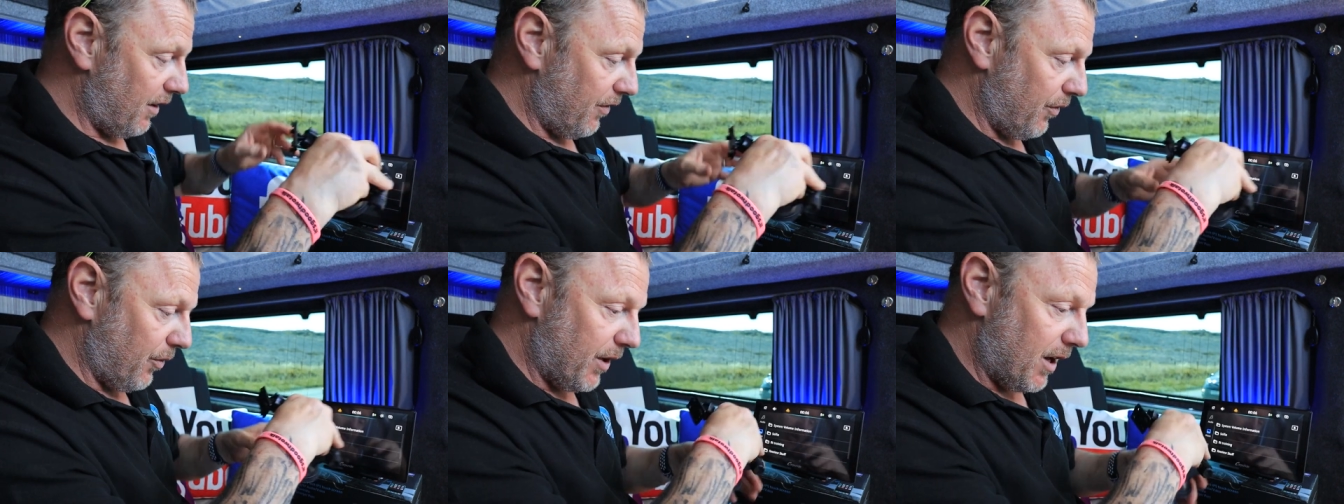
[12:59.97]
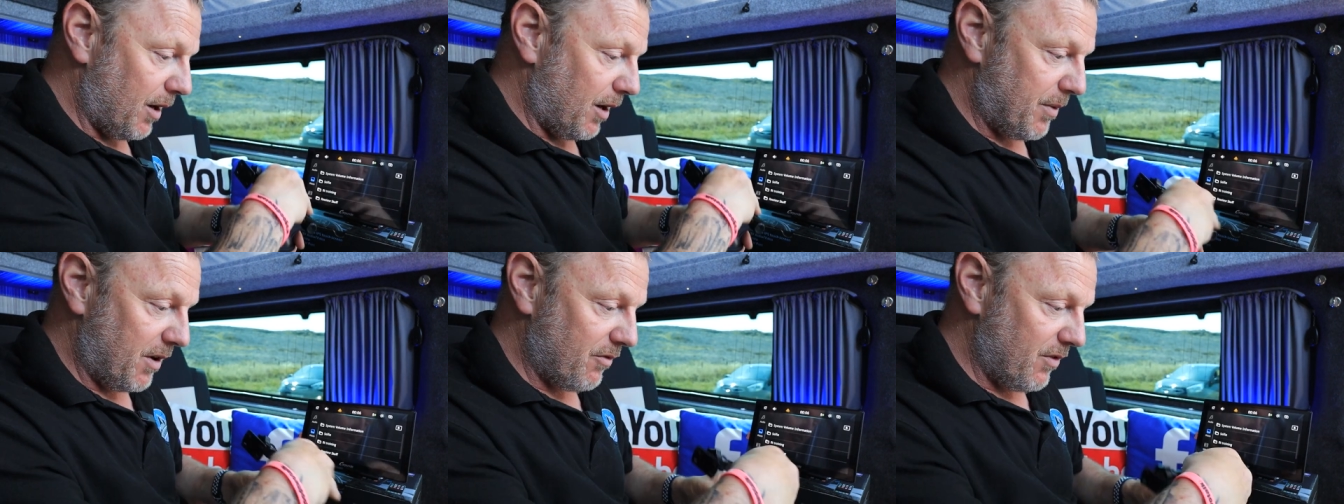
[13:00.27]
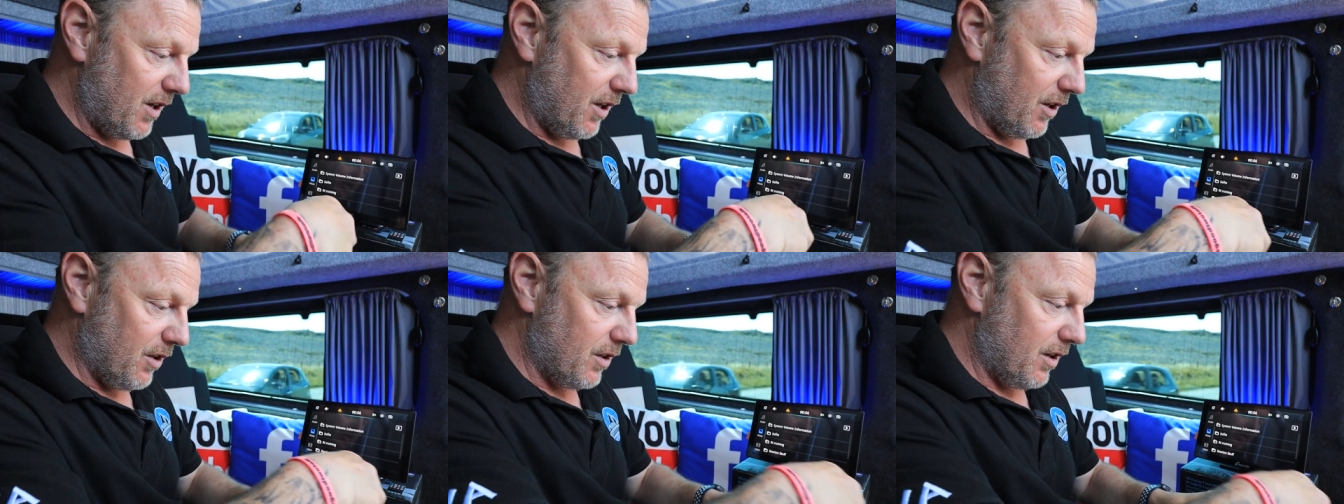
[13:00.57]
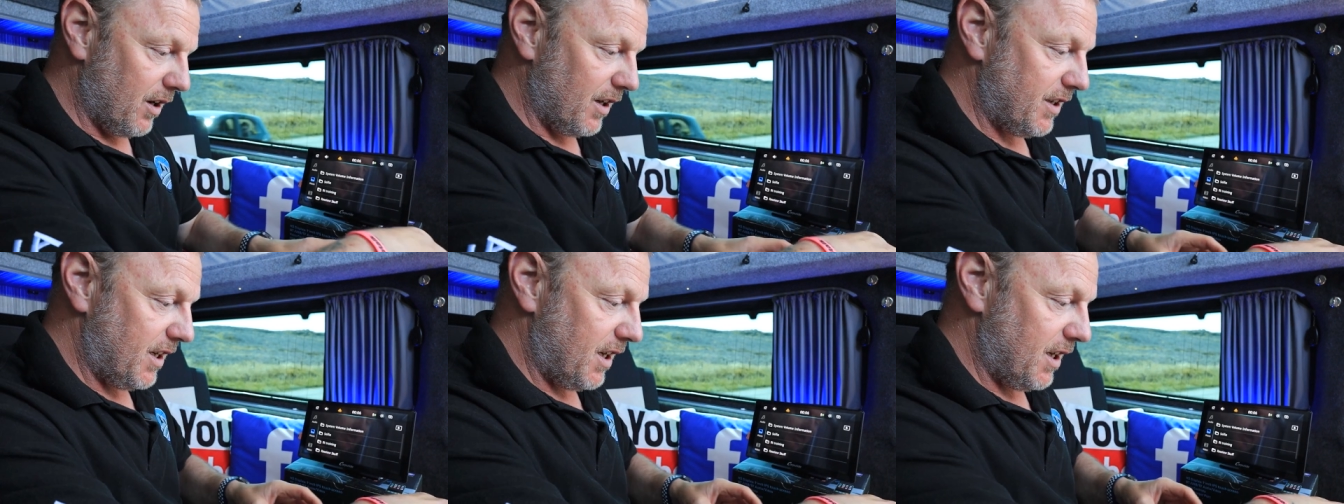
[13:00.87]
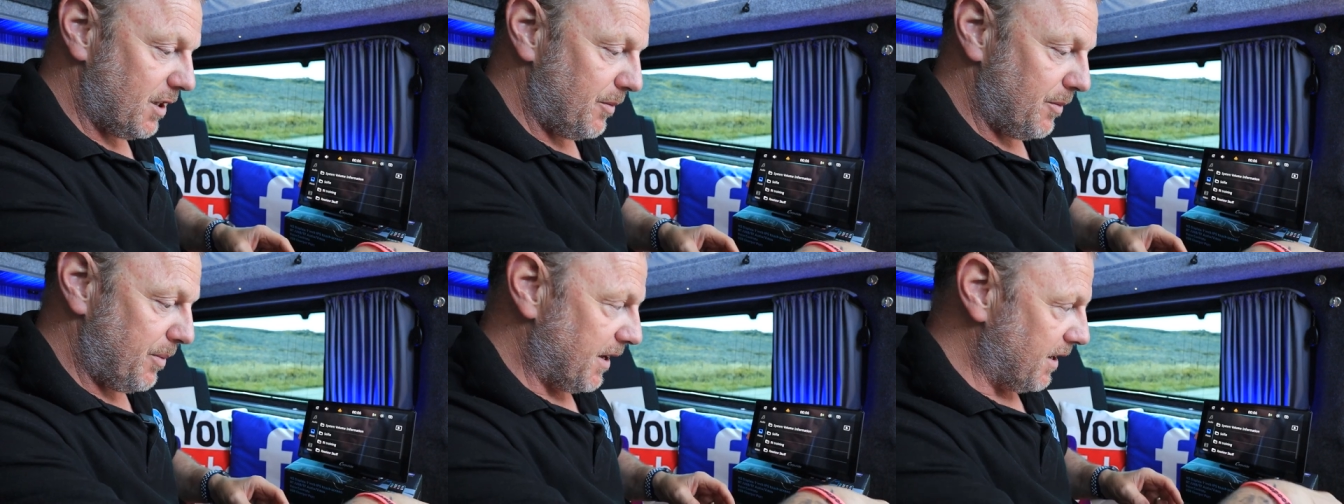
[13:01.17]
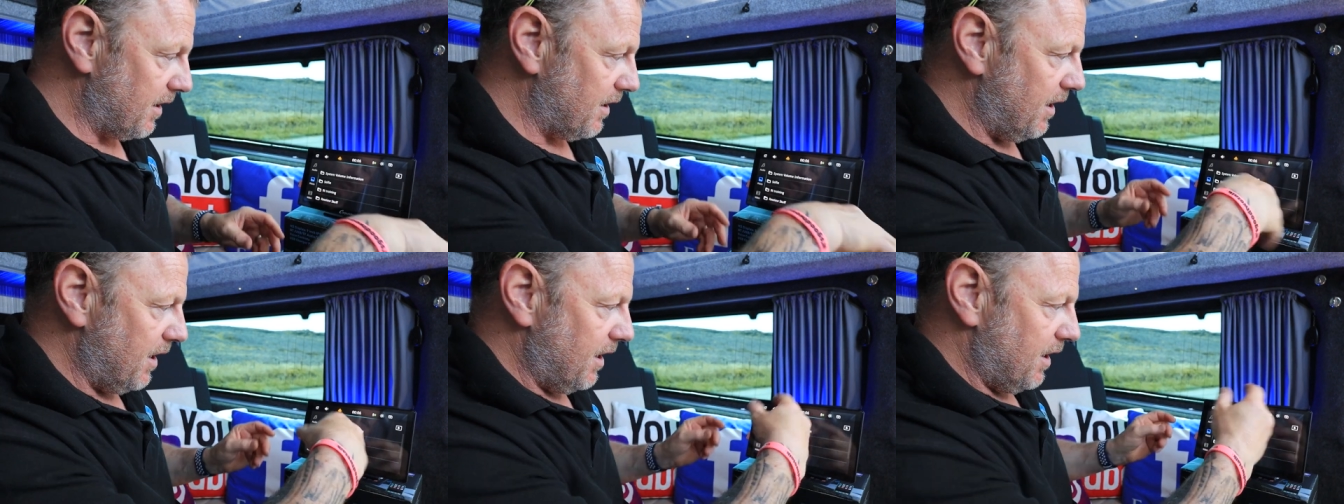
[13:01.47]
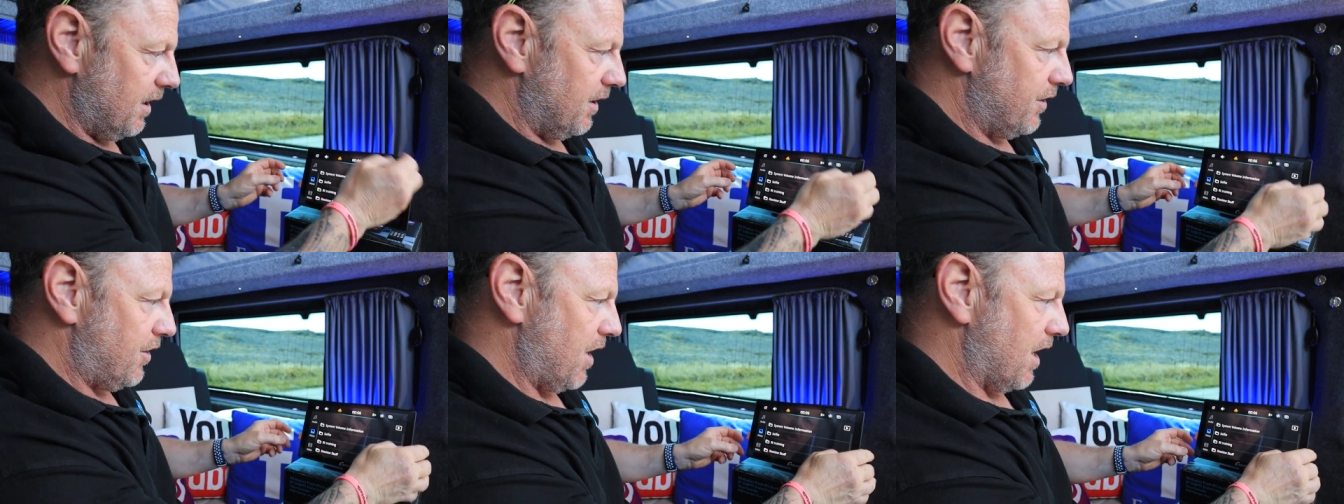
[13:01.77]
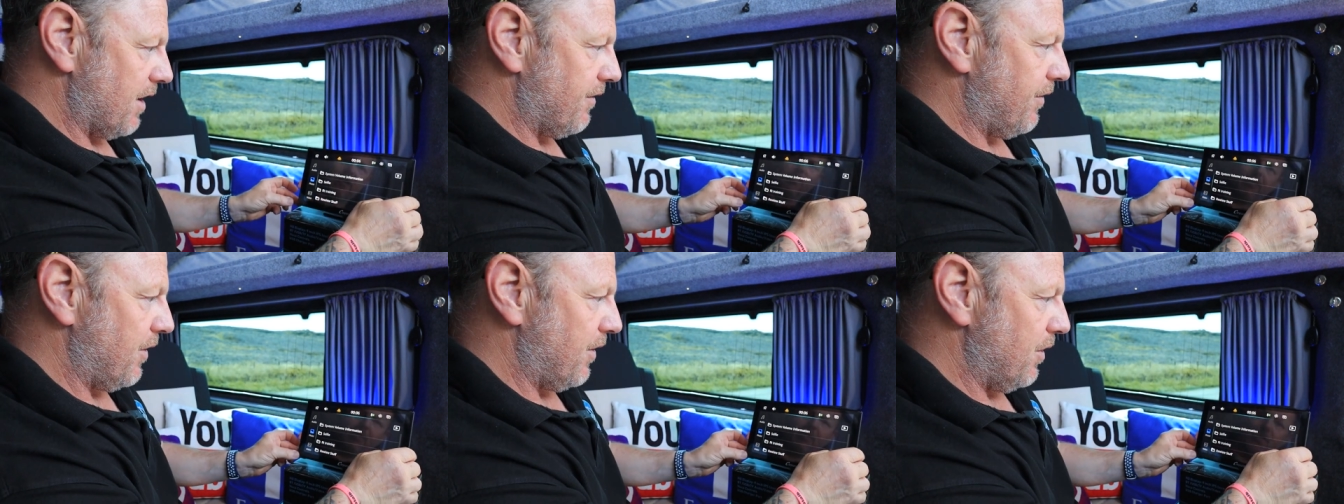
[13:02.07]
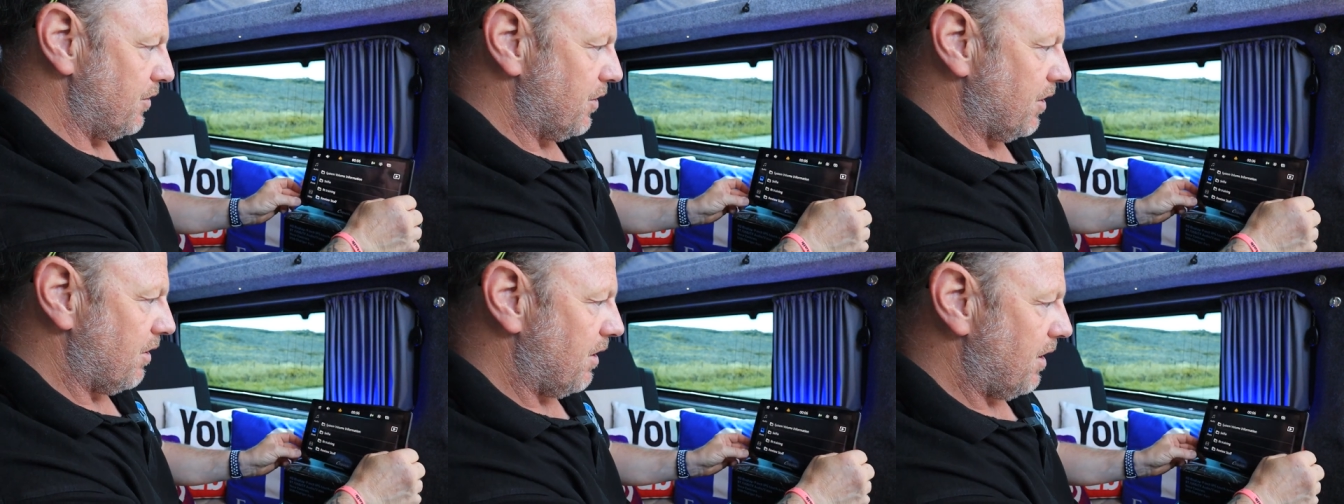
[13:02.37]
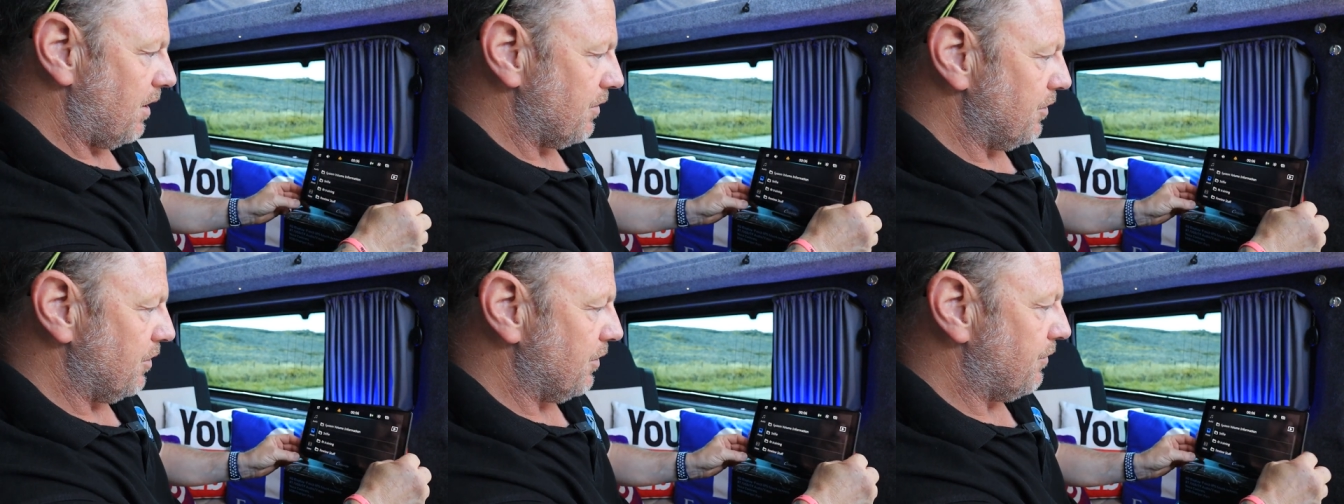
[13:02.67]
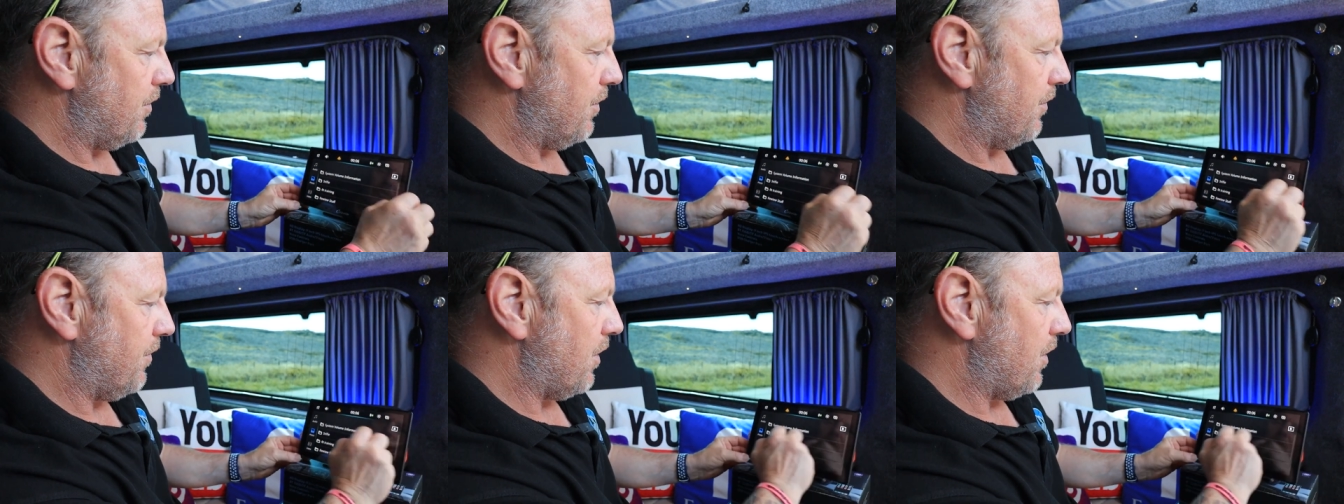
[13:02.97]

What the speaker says: I thought that'd be a really good idea to be able to check photographs, look through